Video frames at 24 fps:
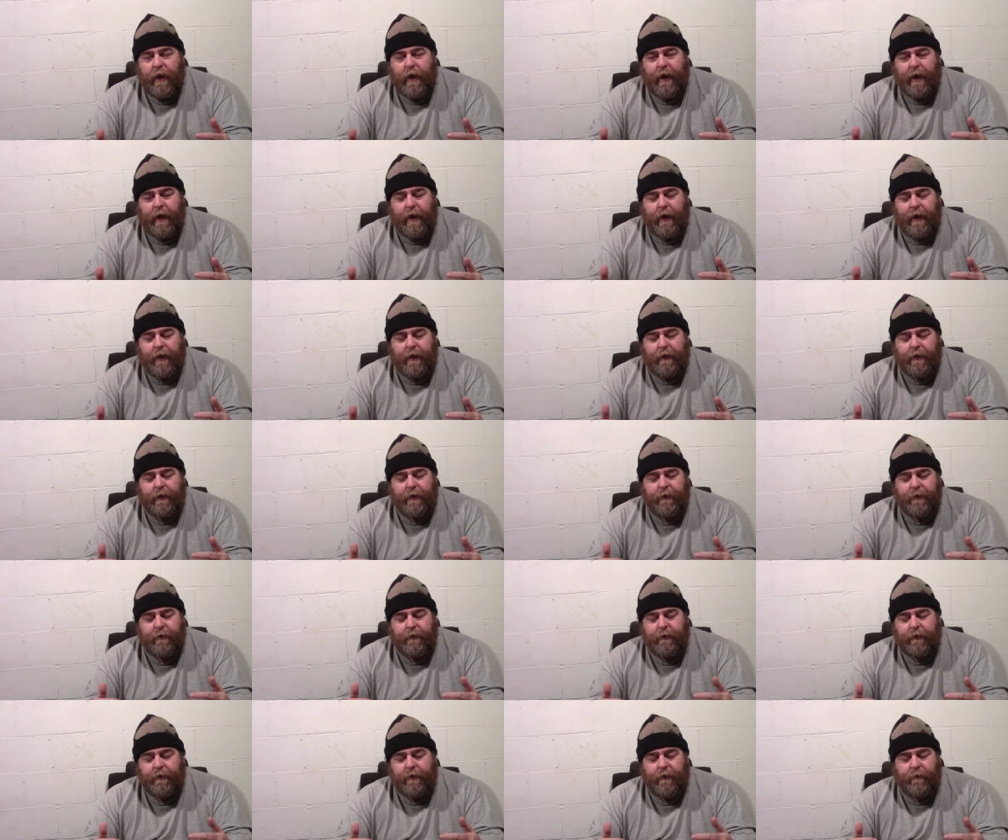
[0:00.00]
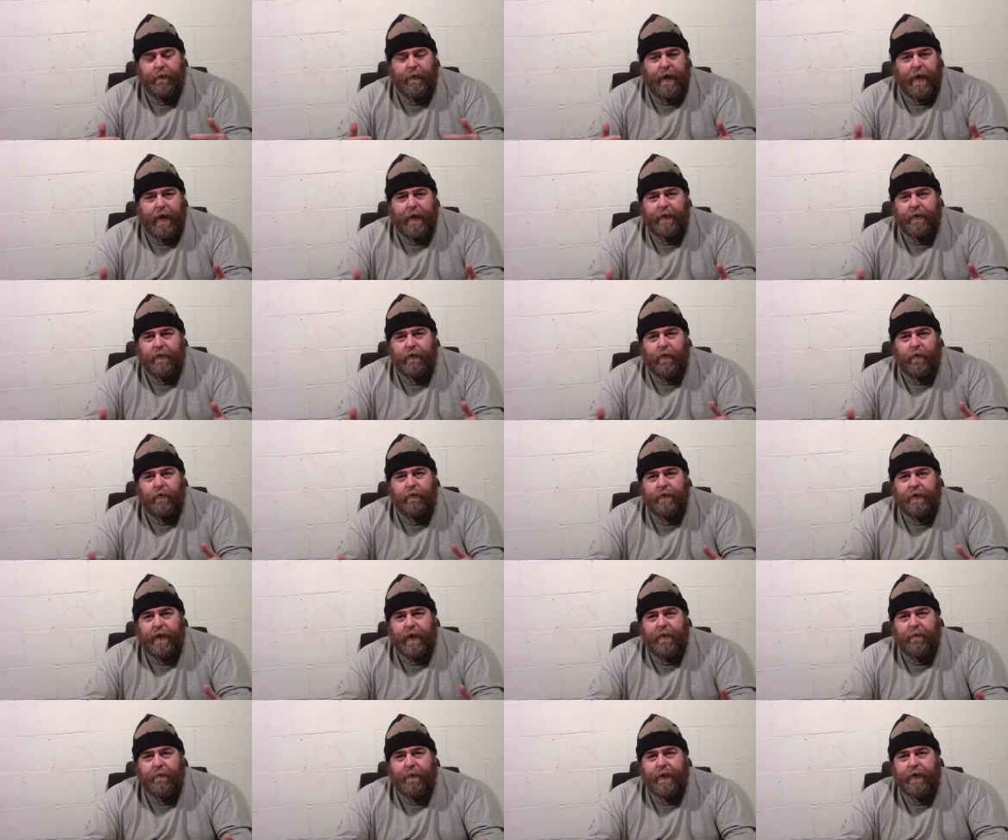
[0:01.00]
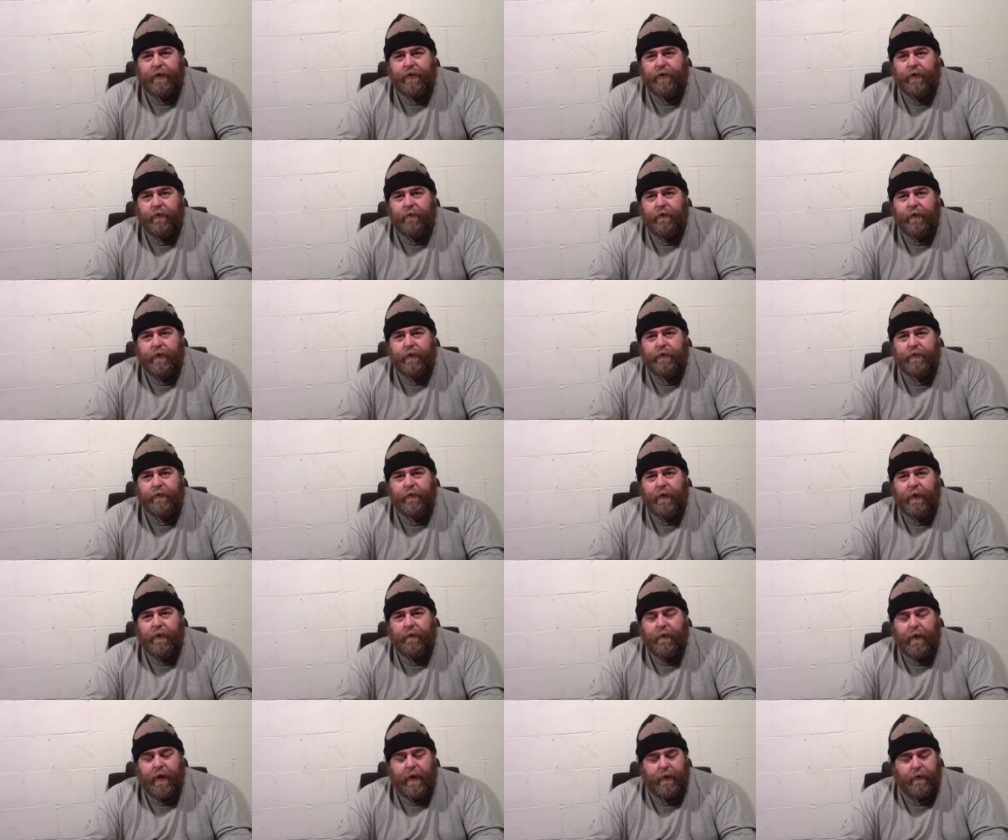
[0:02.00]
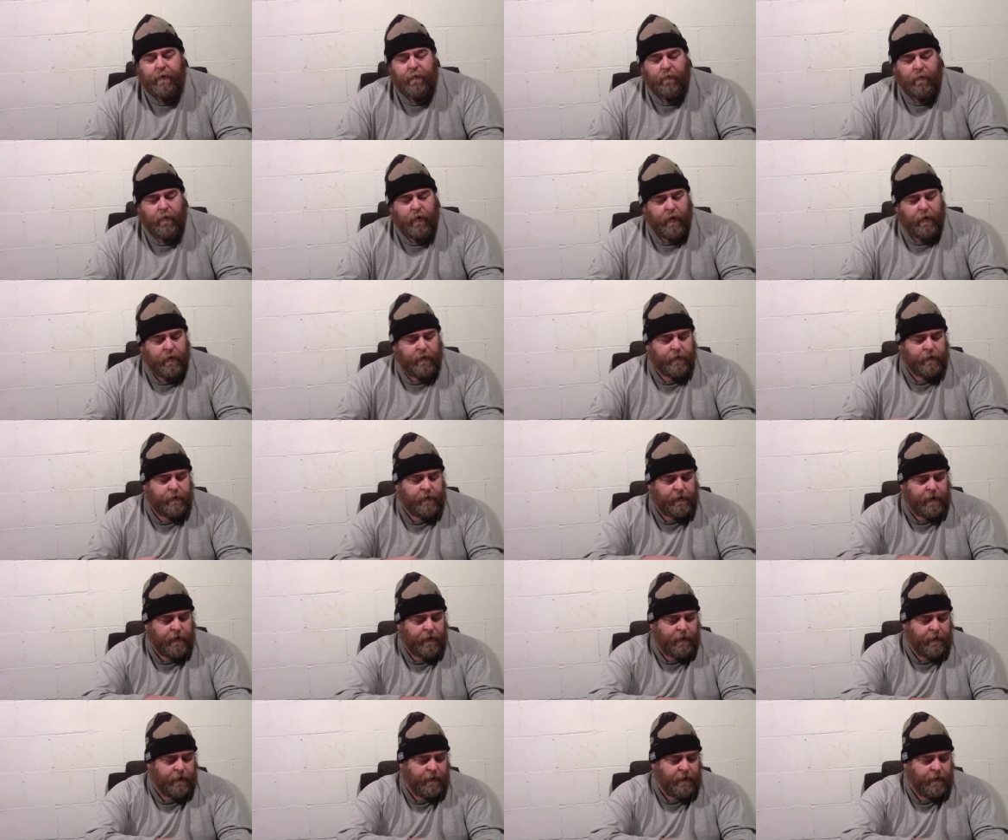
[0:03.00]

and then we had to go and take a picture of those three random words.